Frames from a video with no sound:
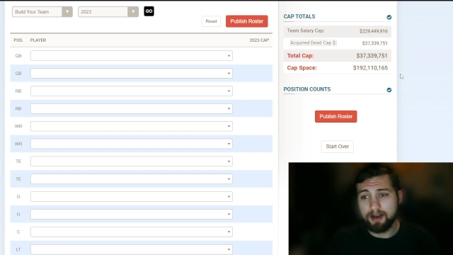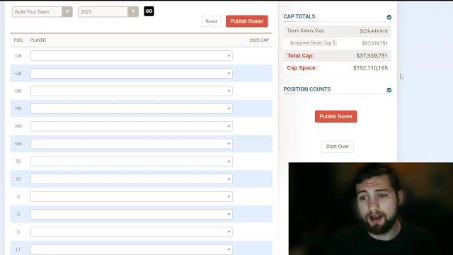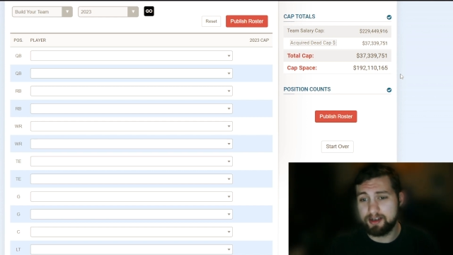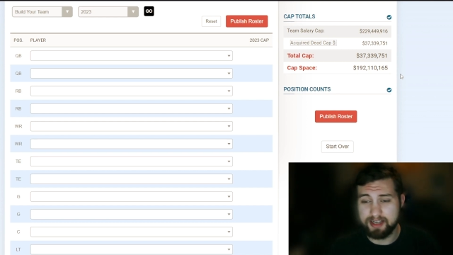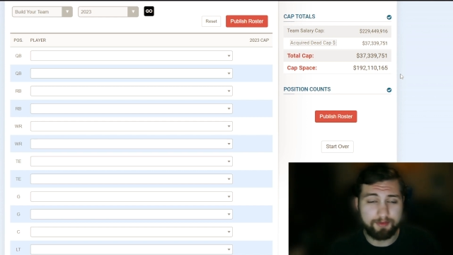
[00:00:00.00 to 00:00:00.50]

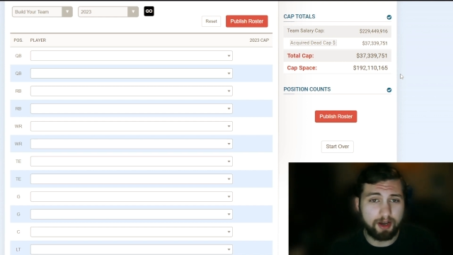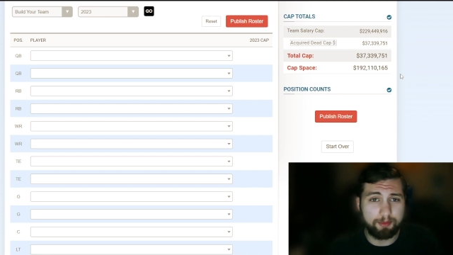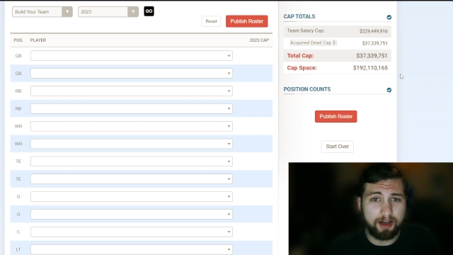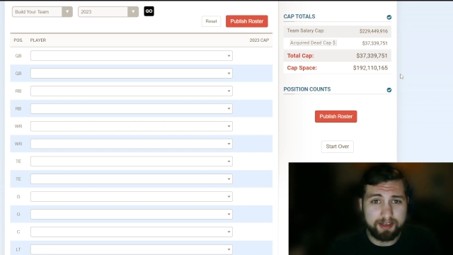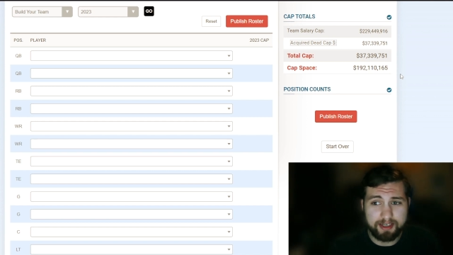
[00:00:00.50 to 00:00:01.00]
because I have a couple
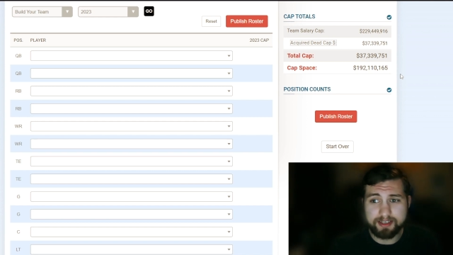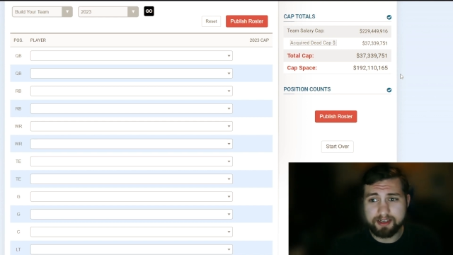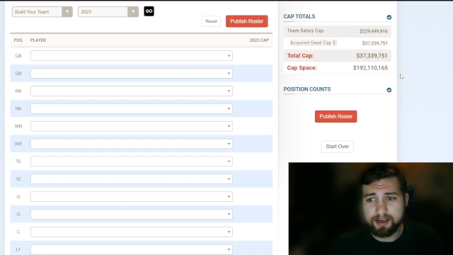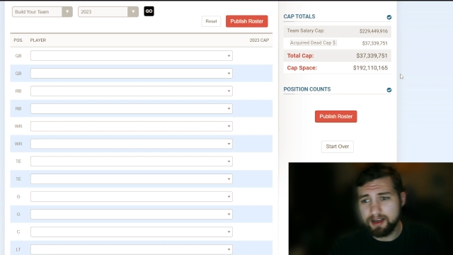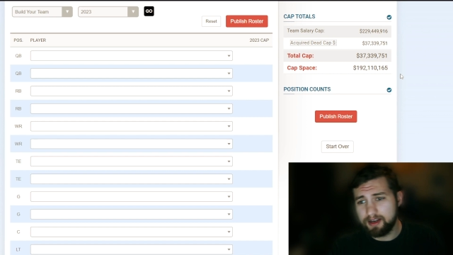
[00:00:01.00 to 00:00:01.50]
ideas
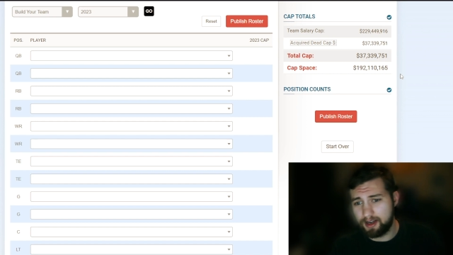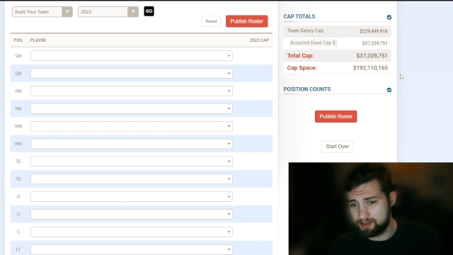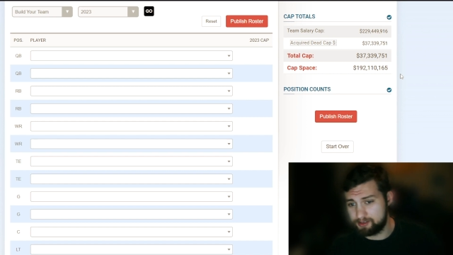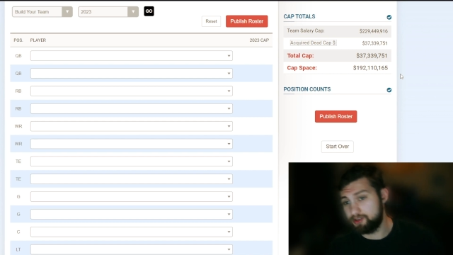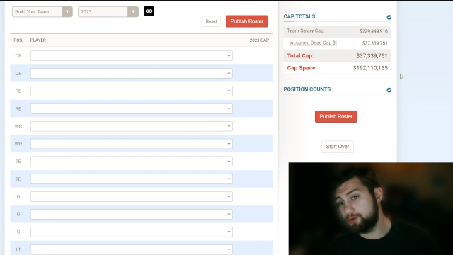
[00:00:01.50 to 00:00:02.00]

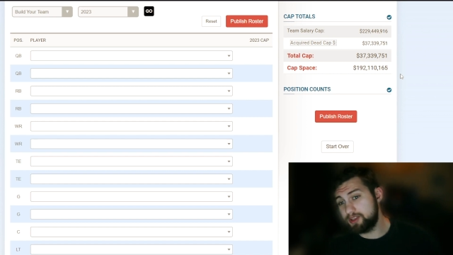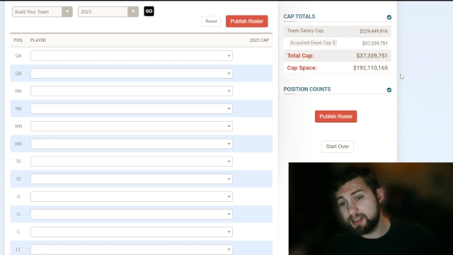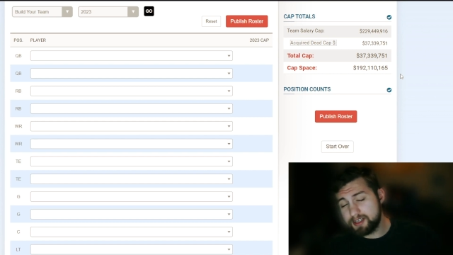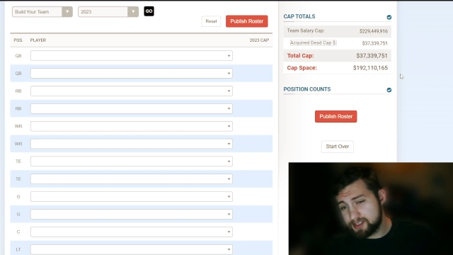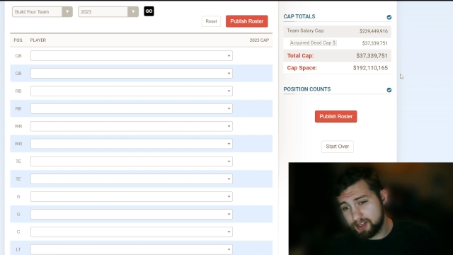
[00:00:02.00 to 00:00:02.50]
to do with
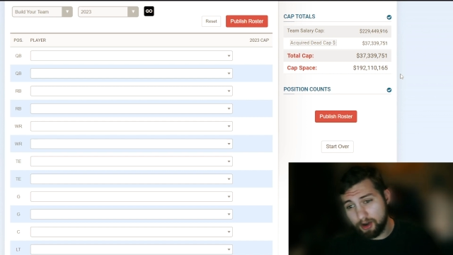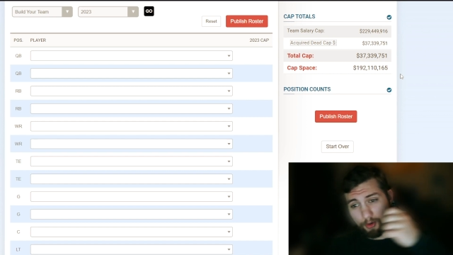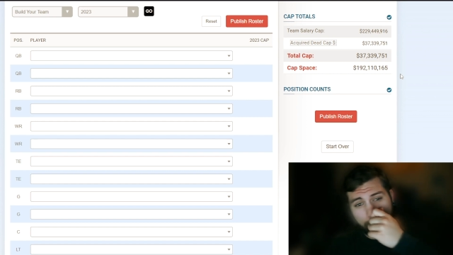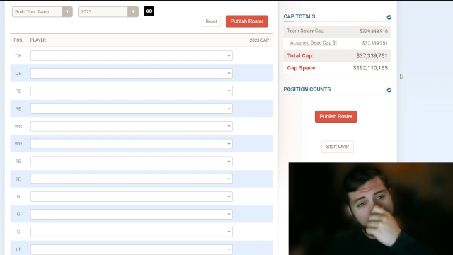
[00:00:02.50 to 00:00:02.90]
this. So